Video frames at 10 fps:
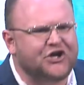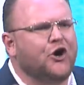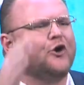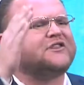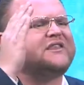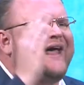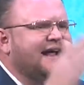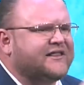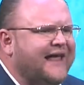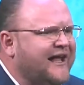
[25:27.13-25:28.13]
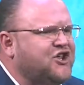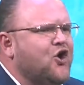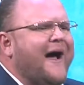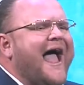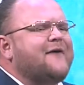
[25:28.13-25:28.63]
you think that you
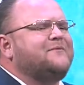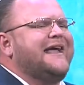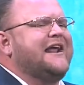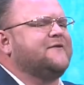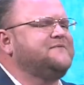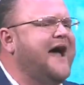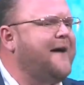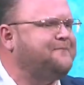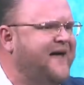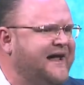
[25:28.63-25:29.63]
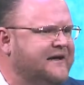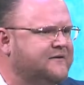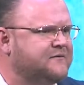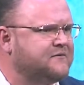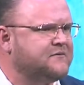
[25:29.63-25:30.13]
have need of nothing.
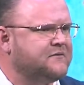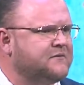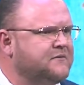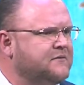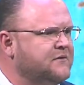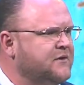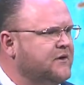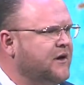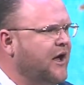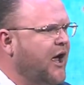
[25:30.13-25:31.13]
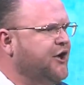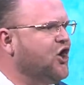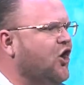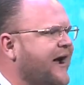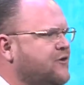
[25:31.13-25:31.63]

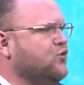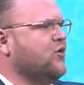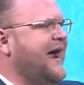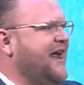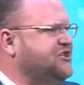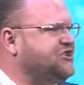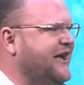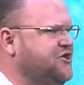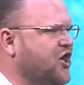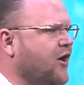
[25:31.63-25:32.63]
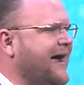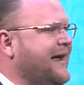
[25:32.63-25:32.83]
You're enriched and you're